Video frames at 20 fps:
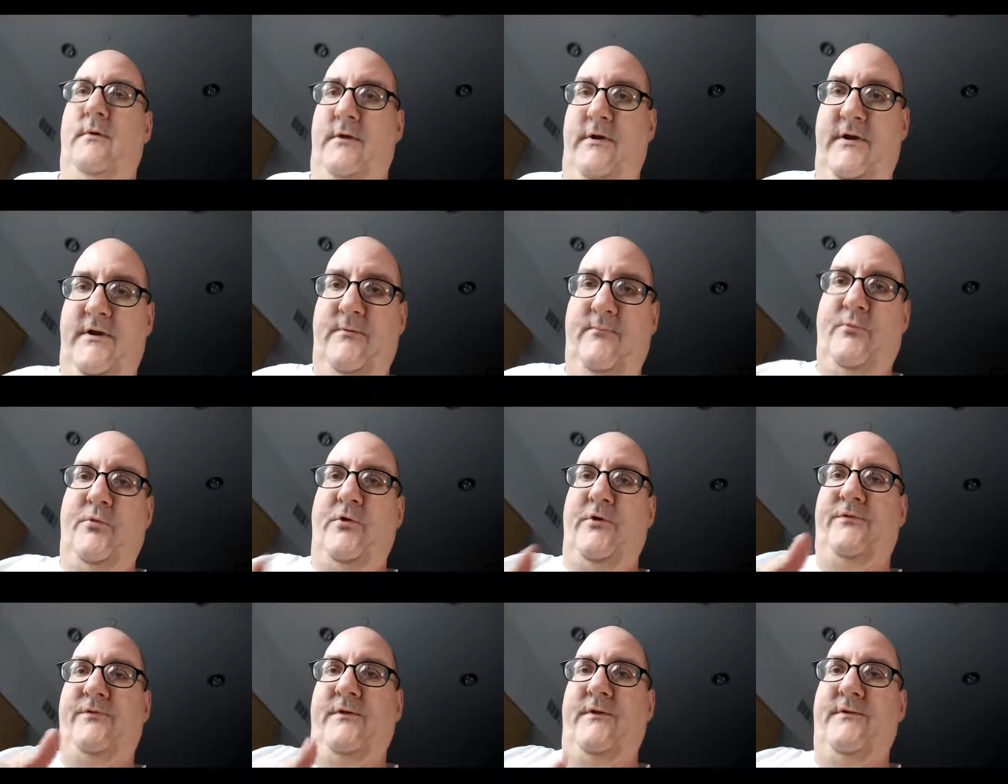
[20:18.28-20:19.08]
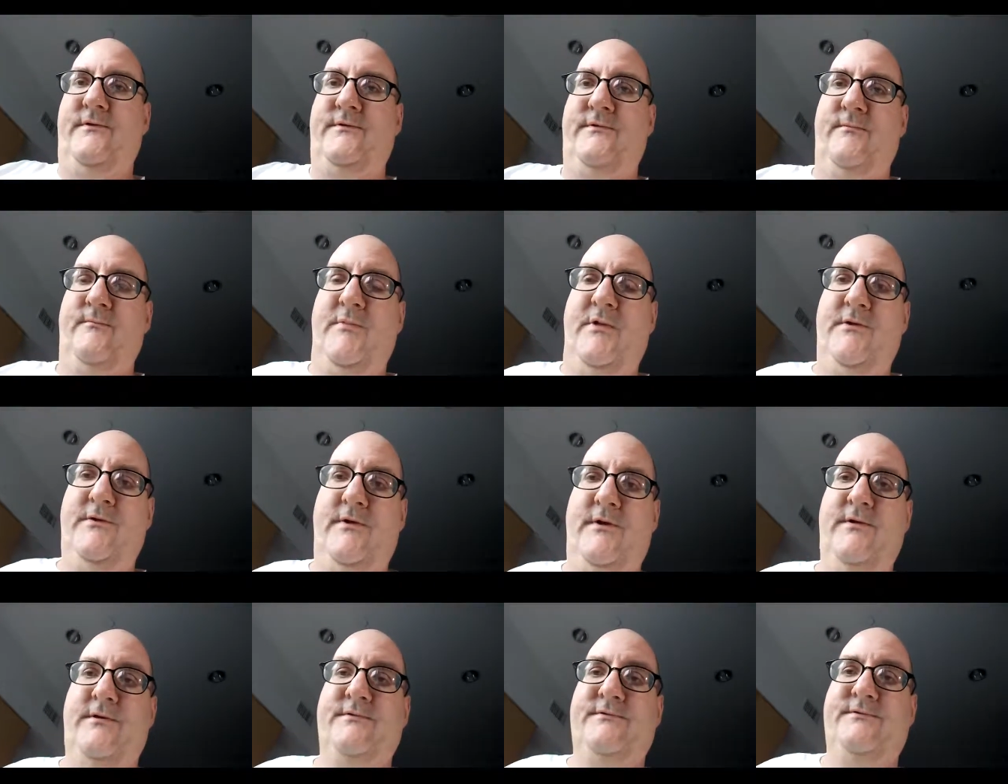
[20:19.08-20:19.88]
him with his
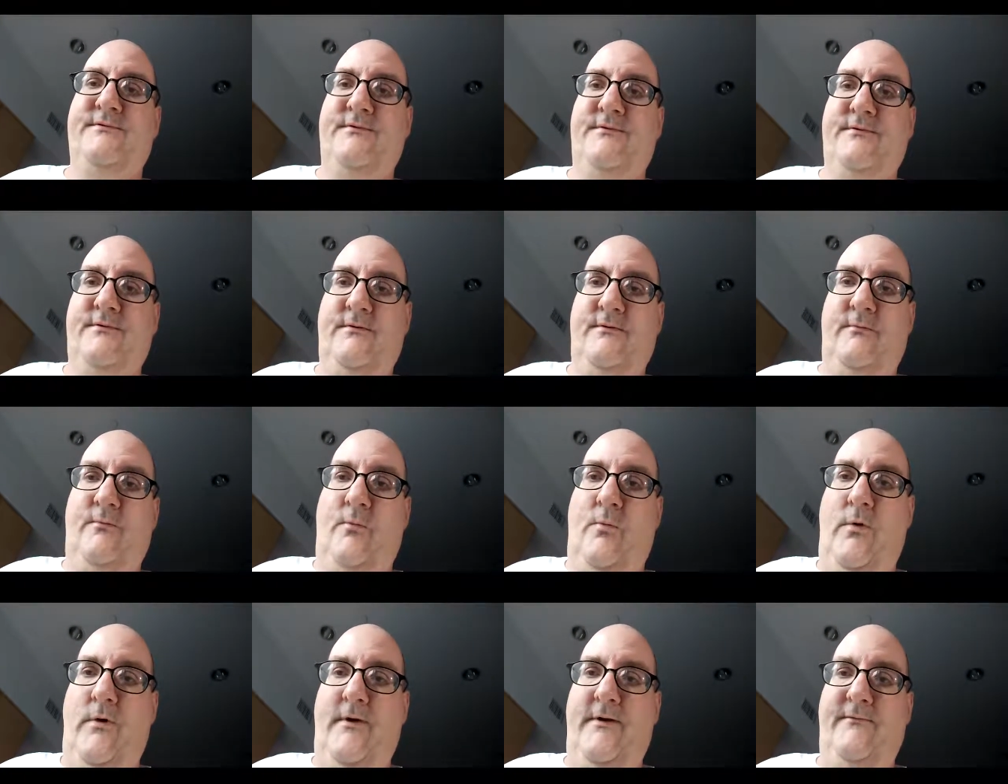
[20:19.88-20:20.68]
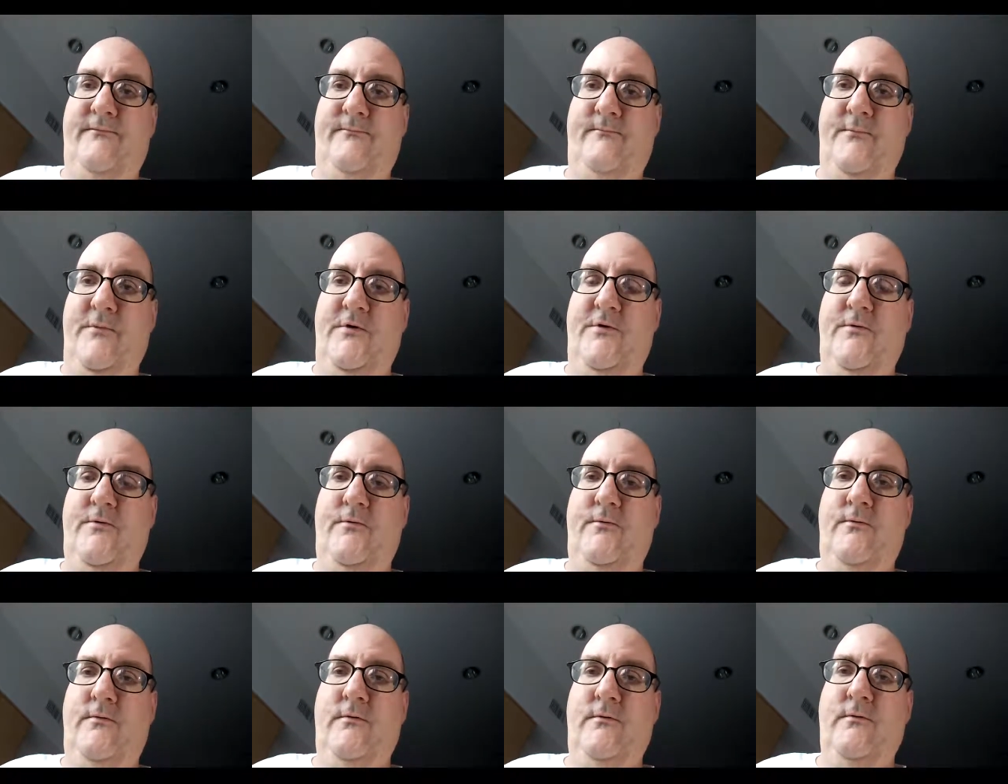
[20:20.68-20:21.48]
Mideast wife
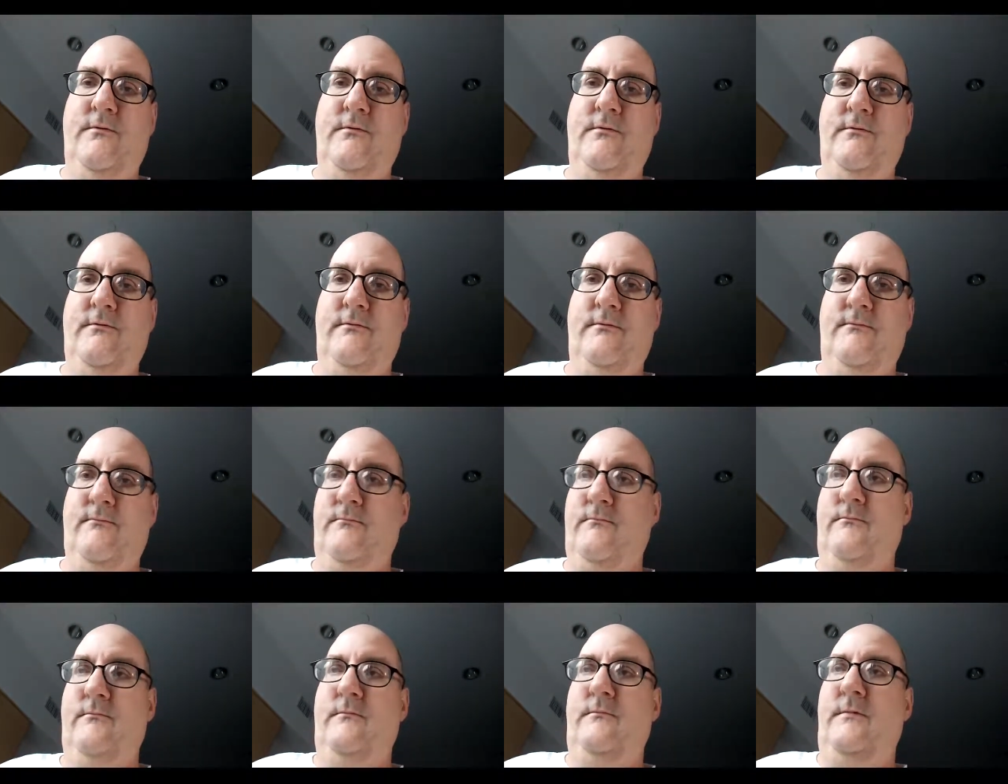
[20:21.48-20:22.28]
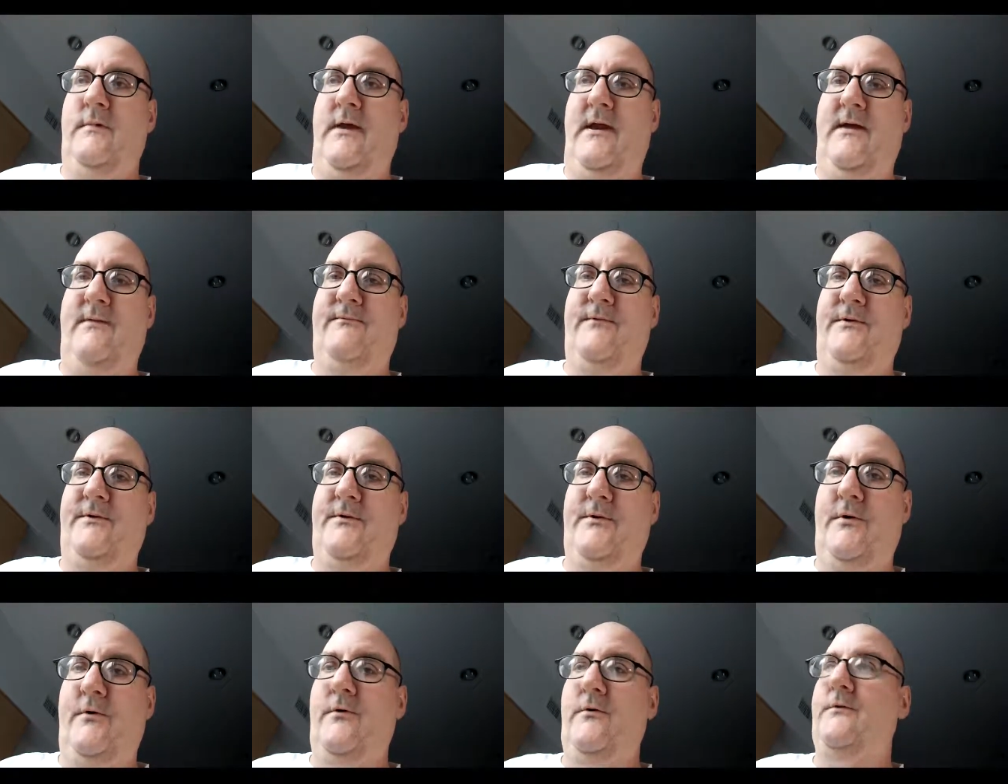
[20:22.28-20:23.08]
Moo, having
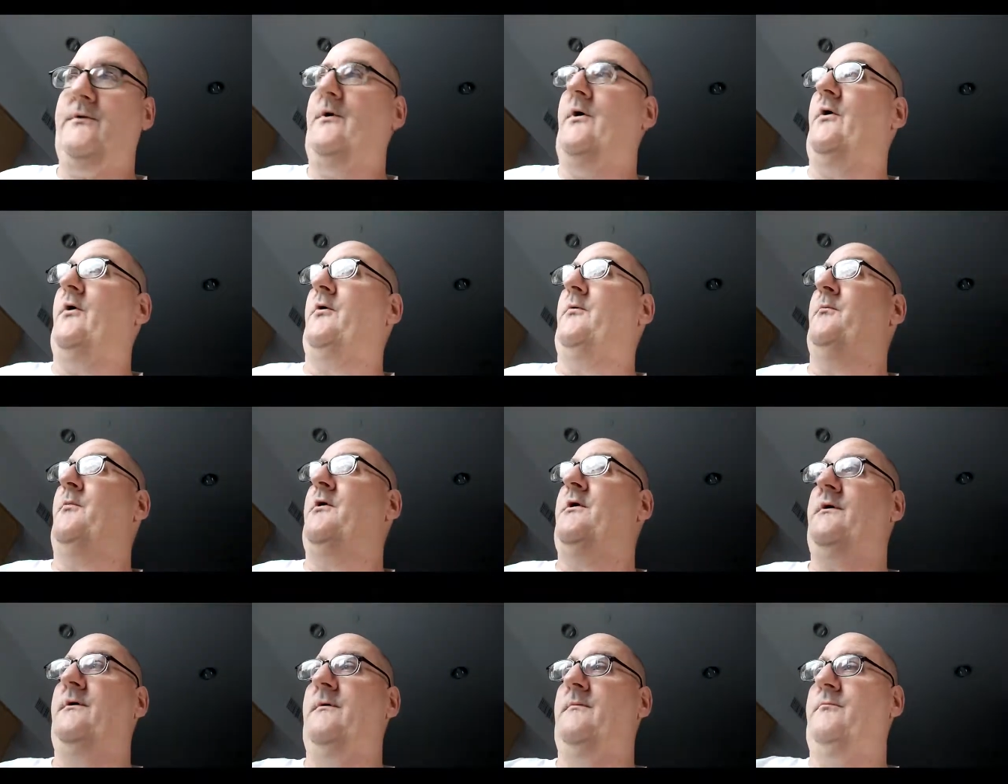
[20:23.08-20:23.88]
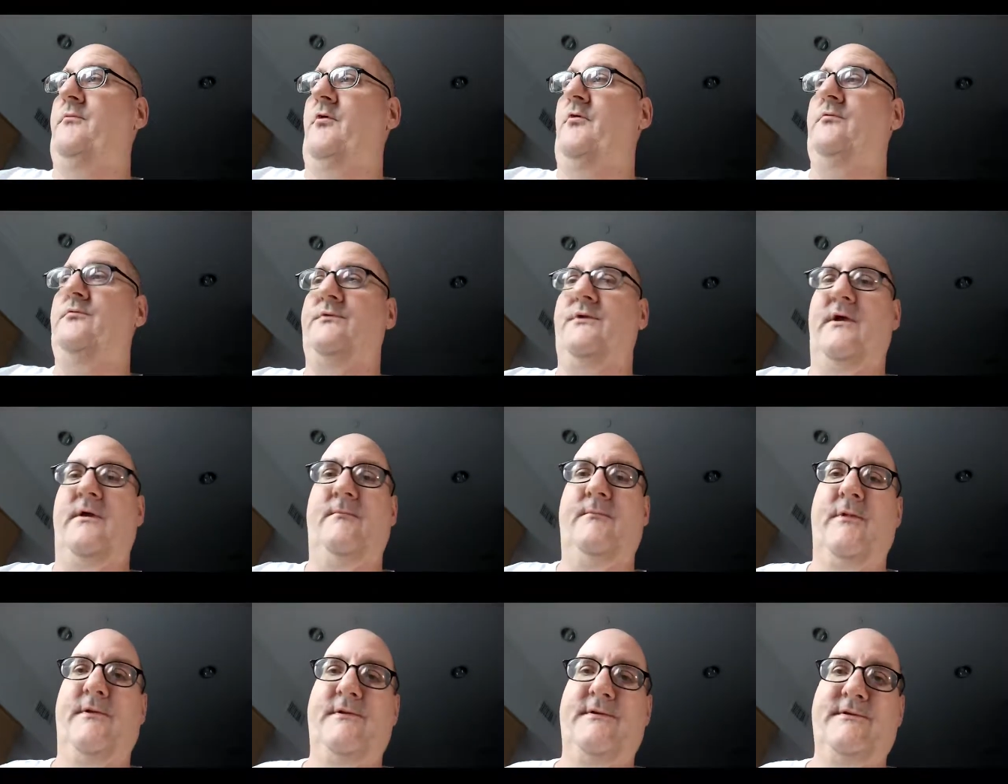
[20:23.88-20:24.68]
car karma, broke
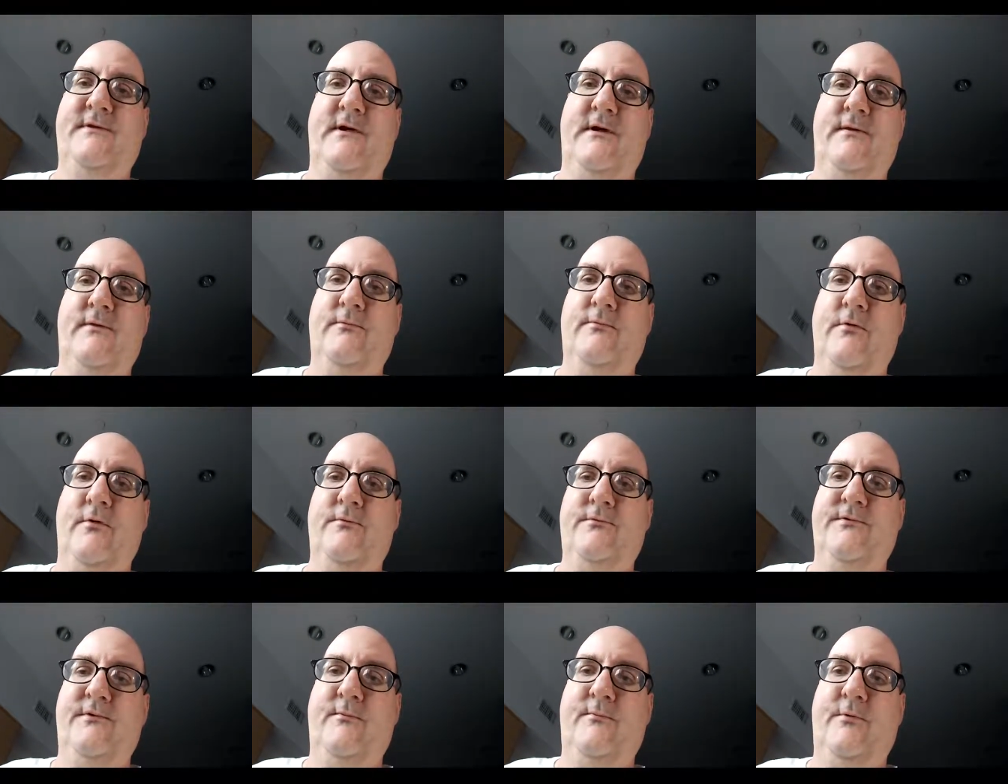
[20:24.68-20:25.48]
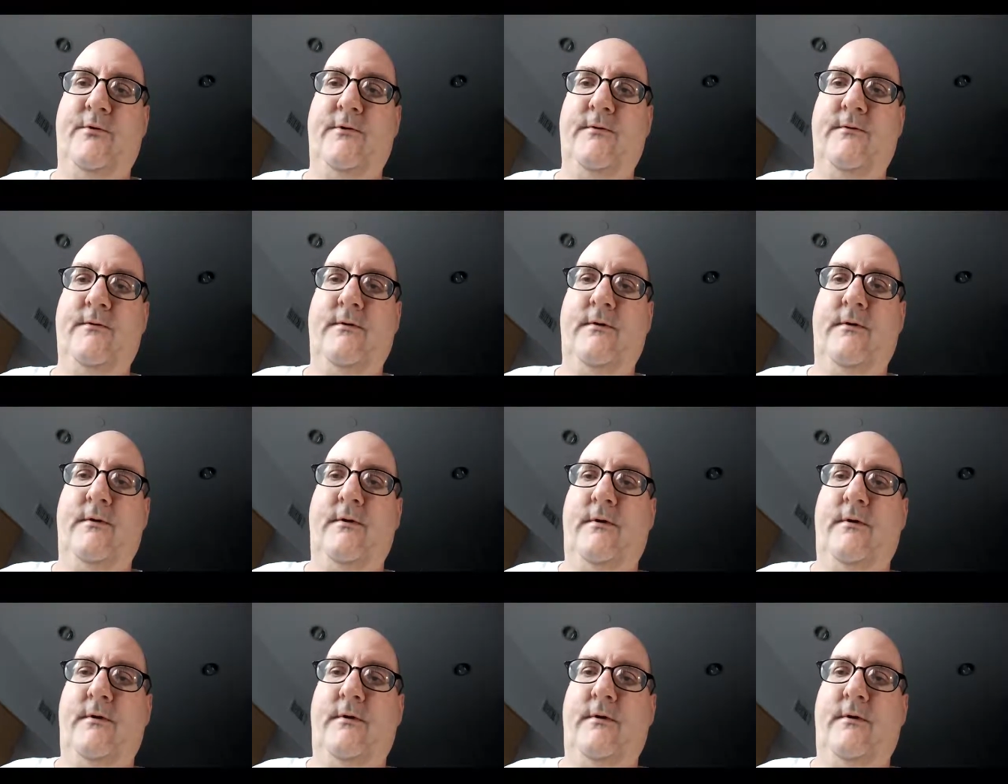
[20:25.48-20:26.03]
down by the side of the road somewhere,